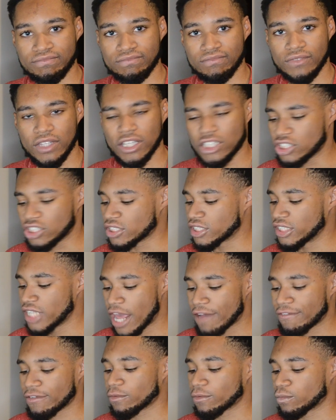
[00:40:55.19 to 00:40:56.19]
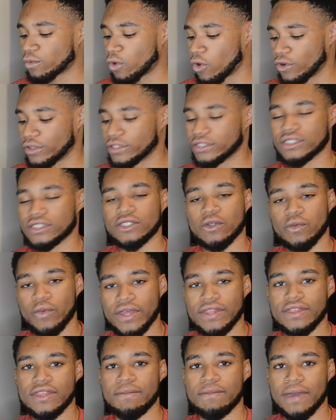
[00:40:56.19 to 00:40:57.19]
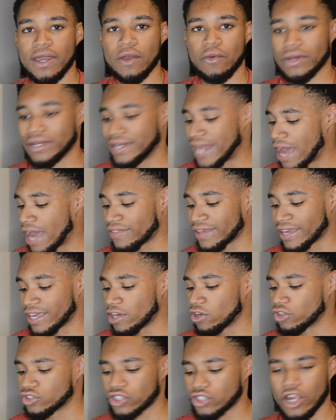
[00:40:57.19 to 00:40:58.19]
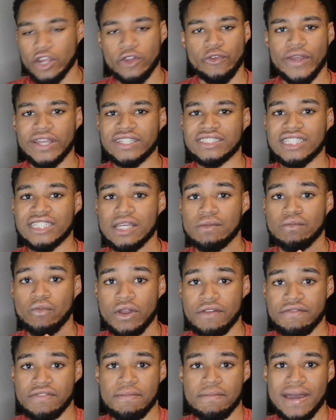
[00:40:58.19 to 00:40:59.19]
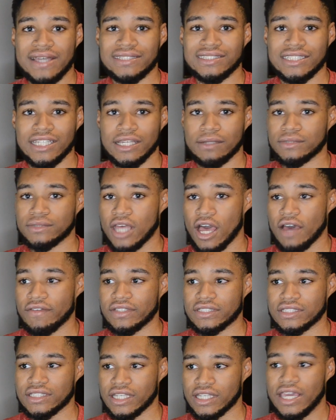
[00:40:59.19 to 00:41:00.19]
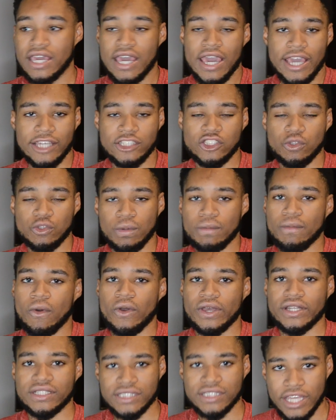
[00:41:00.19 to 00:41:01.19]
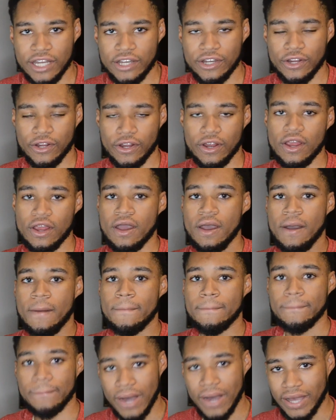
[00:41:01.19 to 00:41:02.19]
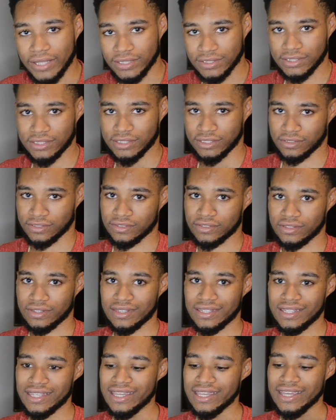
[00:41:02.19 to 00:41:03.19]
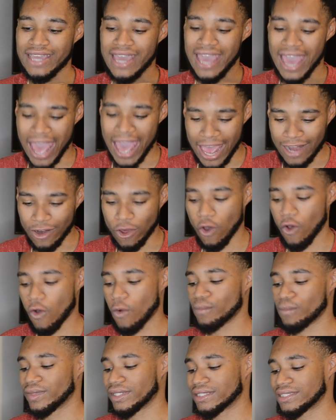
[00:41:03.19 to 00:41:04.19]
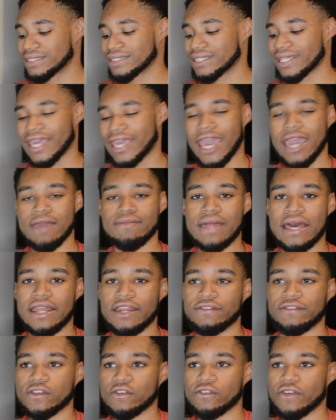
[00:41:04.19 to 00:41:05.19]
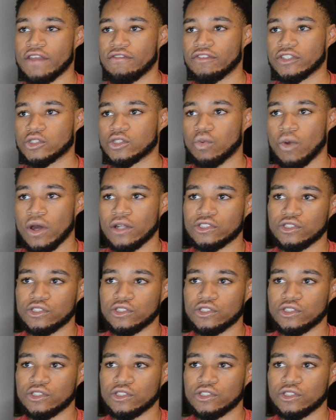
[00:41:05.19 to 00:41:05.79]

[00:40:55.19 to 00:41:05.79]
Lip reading: He's just never going to win the big one. Now, the Eagles are a great team. One of the best teams, obviously, a Super Bowl contender. But at home, this is a game that if the Ravens want